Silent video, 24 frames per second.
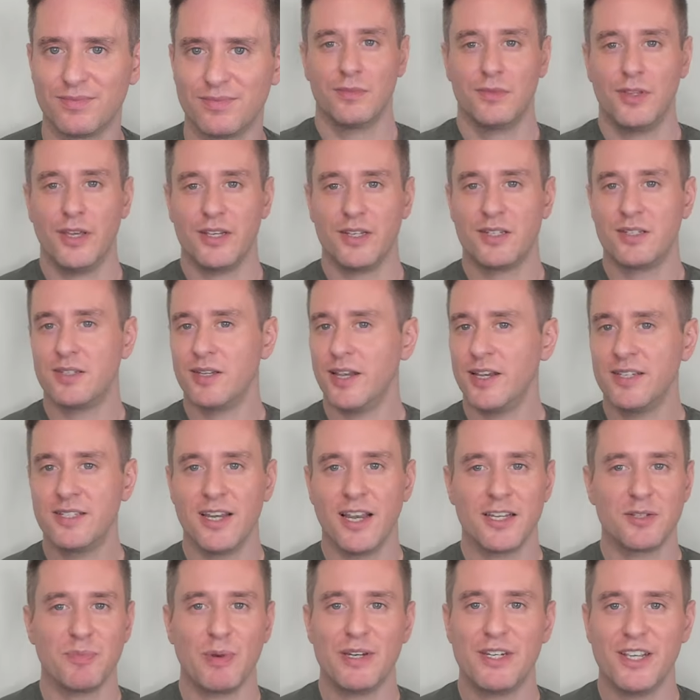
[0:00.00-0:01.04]
This isn't
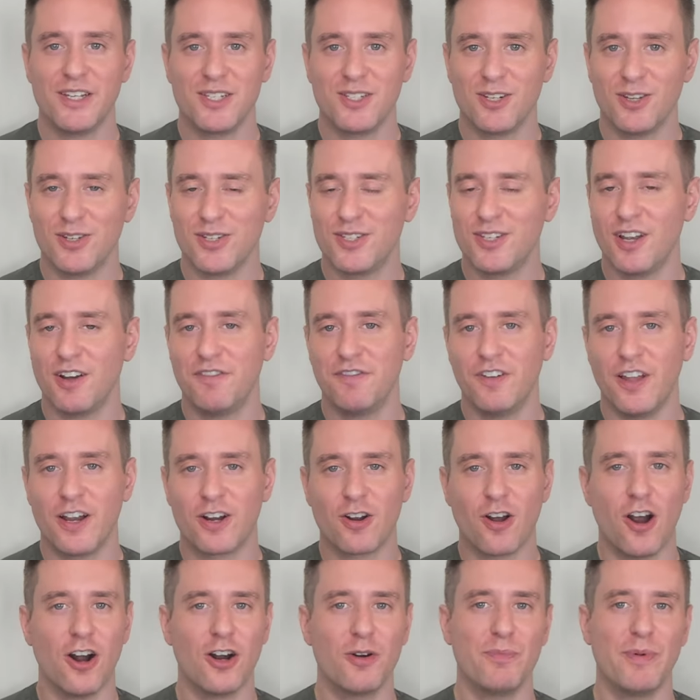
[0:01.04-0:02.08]
as medicinal as stuff like
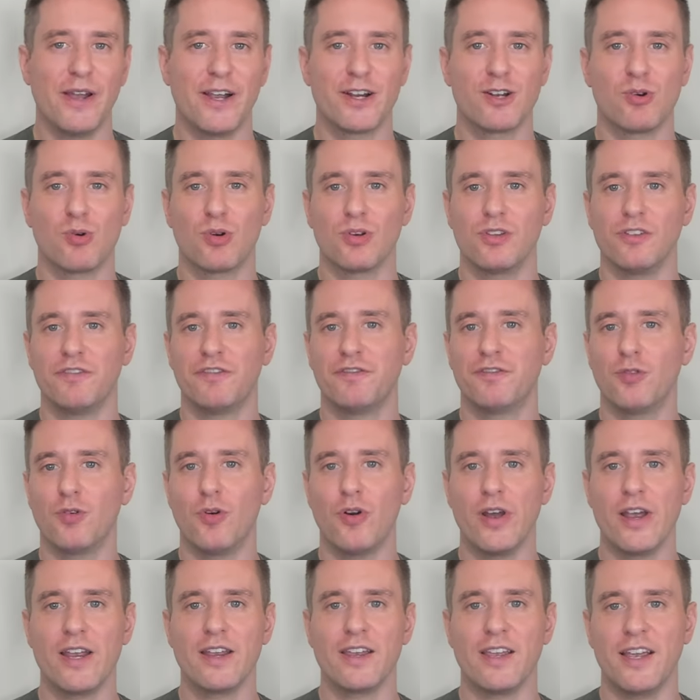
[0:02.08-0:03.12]
Ardbeg or
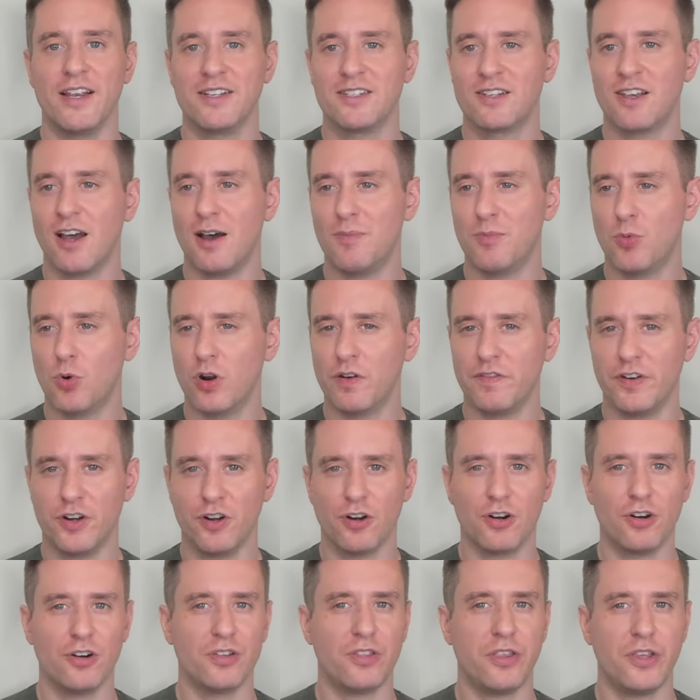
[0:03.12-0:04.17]
Laphroaig. It's got more of an
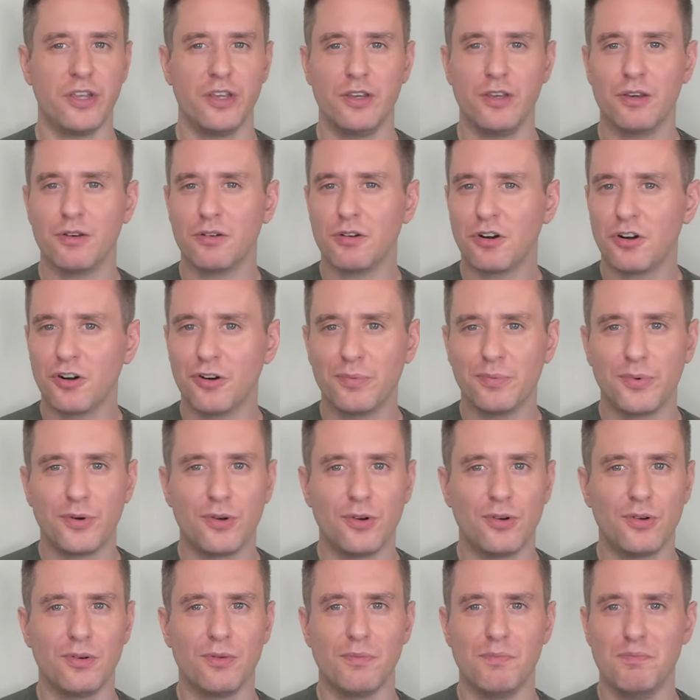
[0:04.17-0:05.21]
earthy,
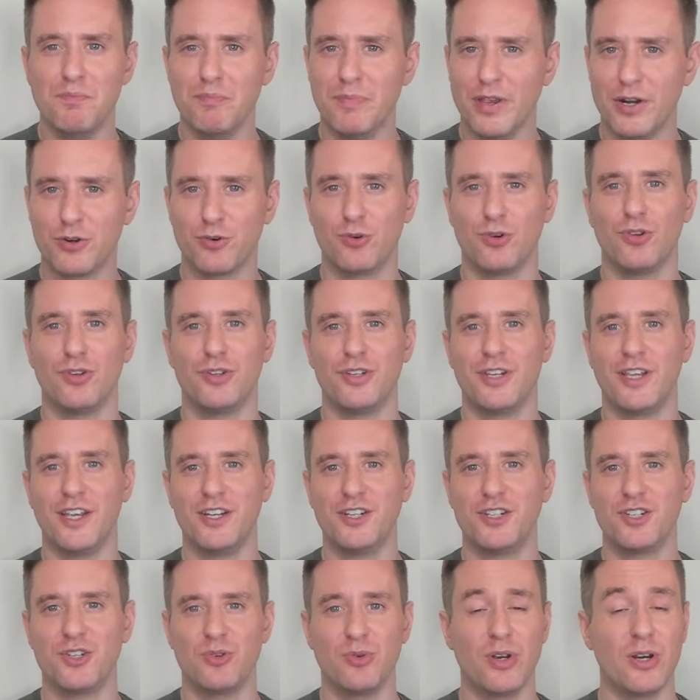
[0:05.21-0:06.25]
herbal, mineral
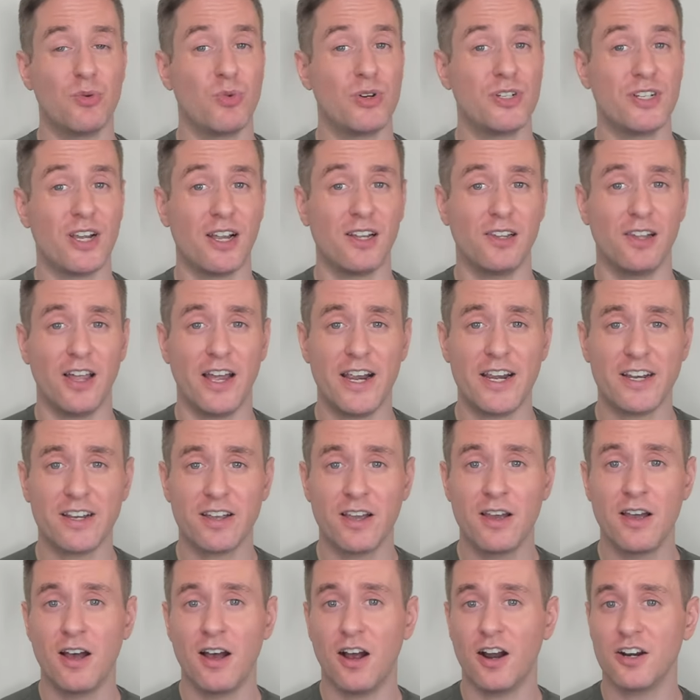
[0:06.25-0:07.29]
tinge to it, which I like.
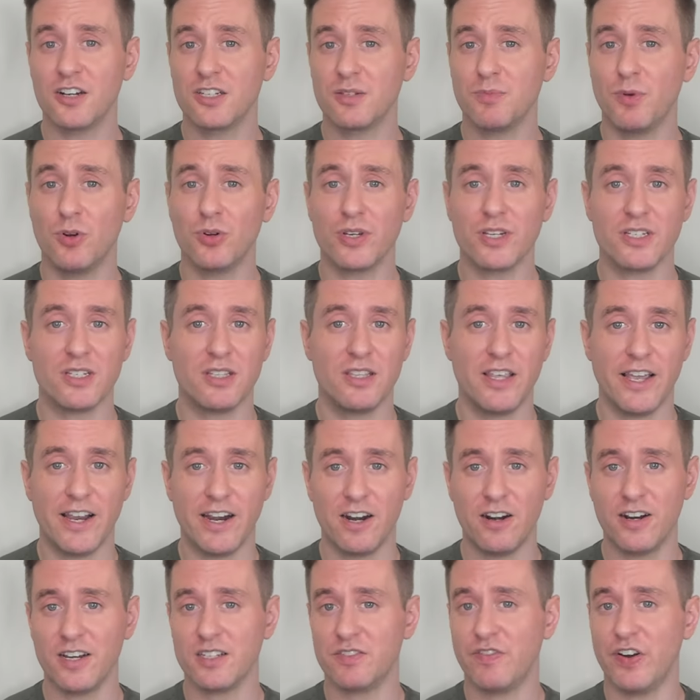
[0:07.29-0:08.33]
Our smoke is
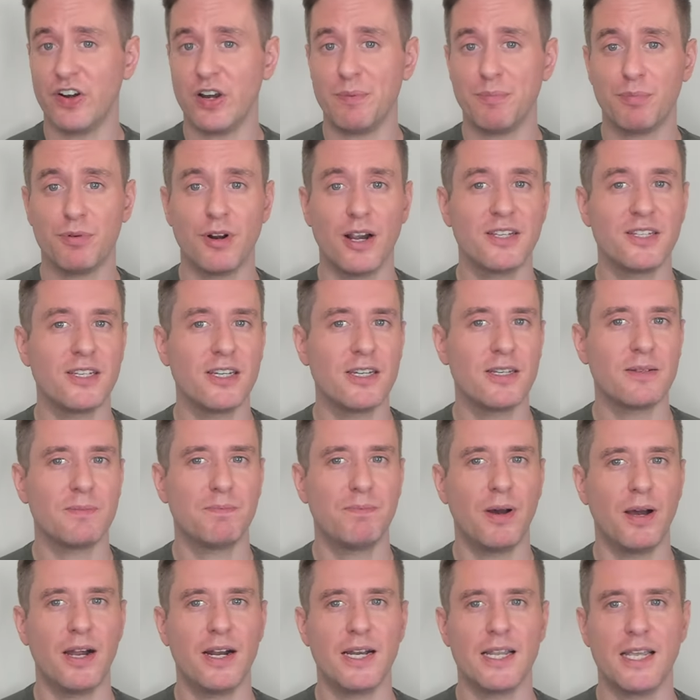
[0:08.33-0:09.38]
there, it's very present,
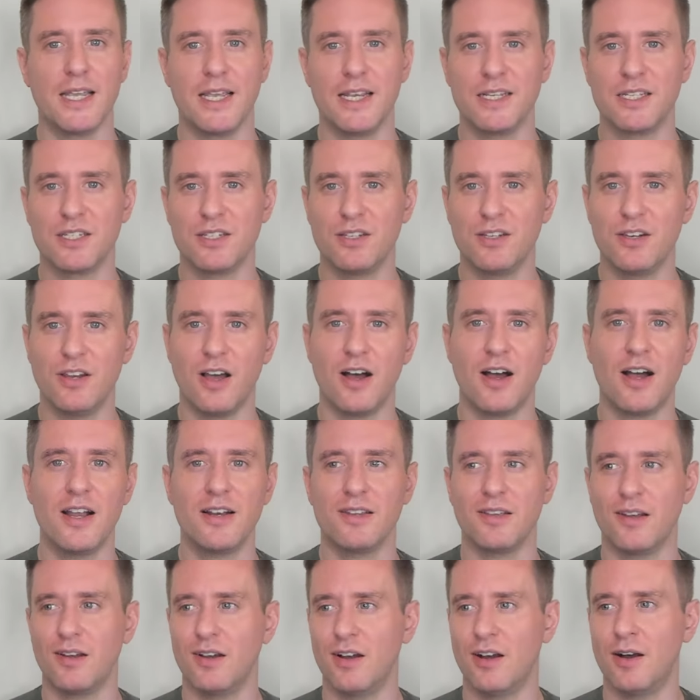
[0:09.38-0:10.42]
but it's not
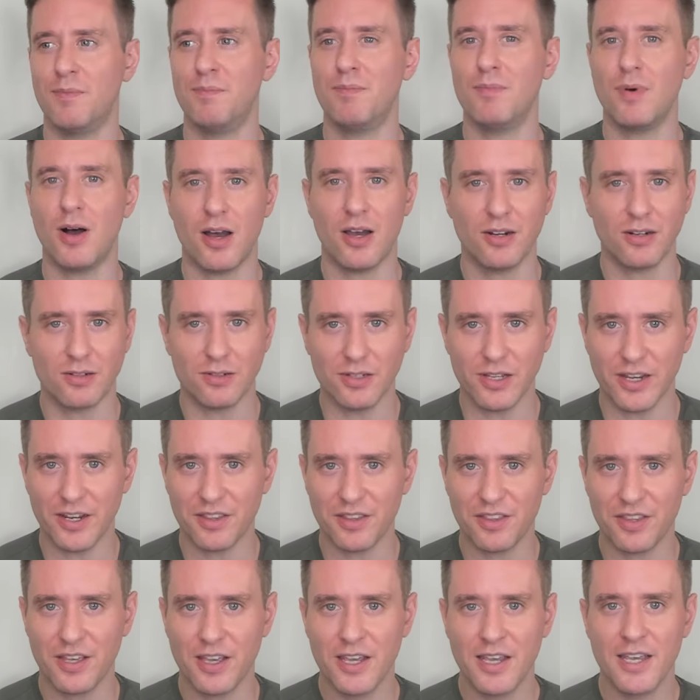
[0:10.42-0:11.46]
a monolith.
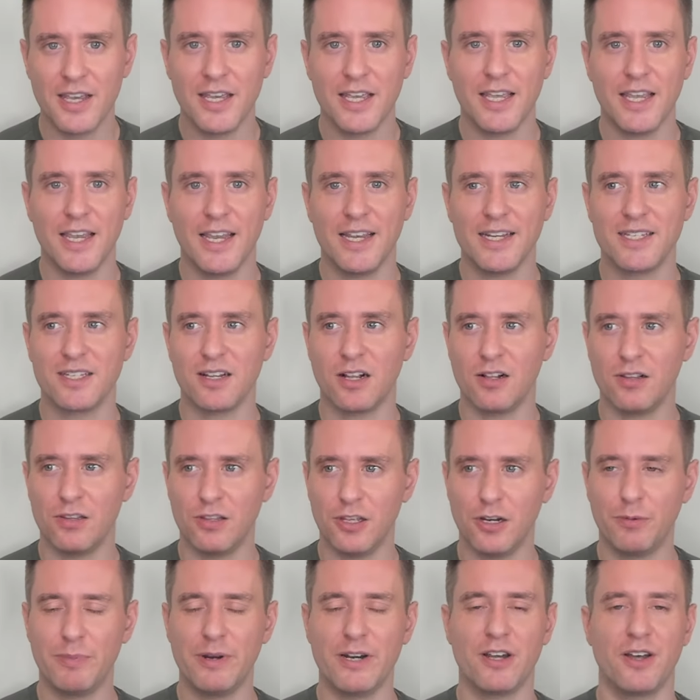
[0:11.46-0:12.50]
It's a
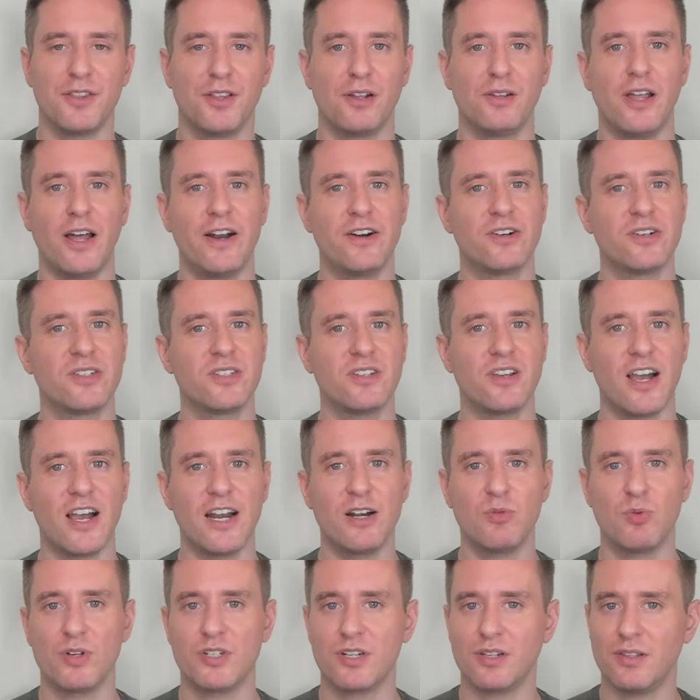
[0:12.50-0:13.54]
little bit on the lighter side,
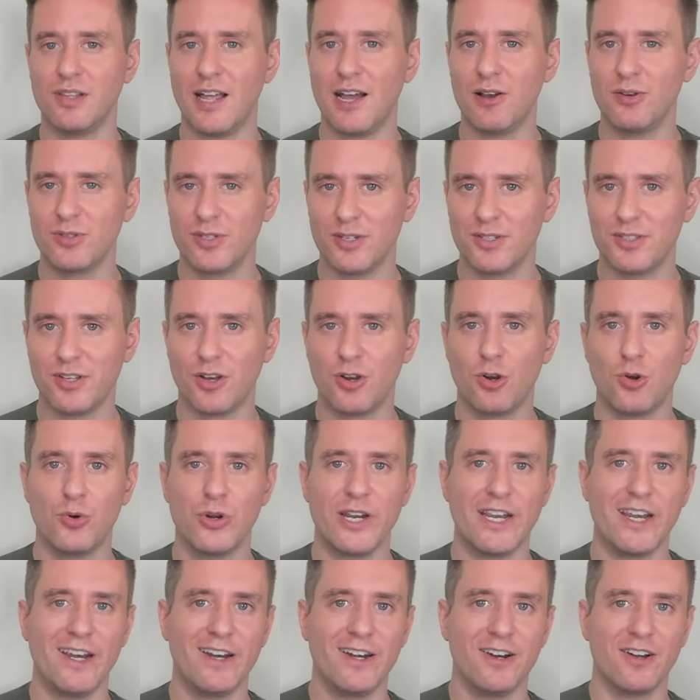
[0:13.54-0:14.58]
which allows us to hone
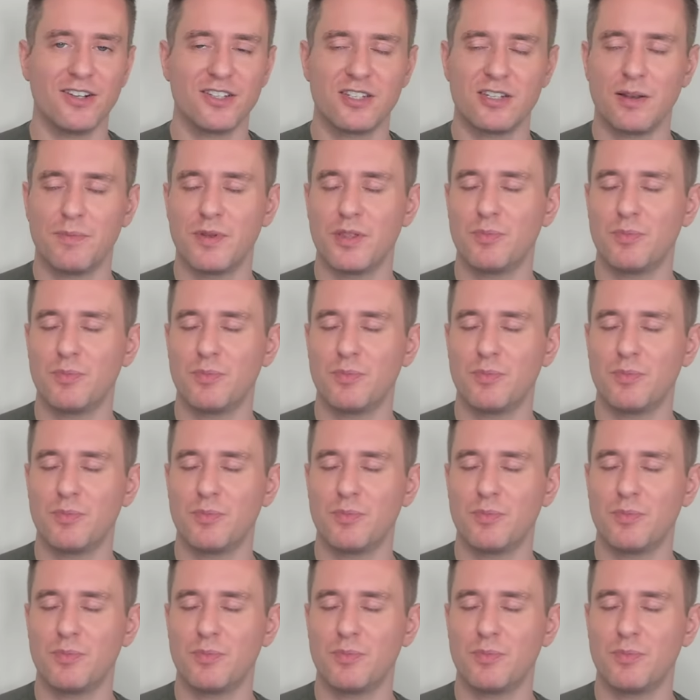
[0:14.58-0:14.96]
in on some of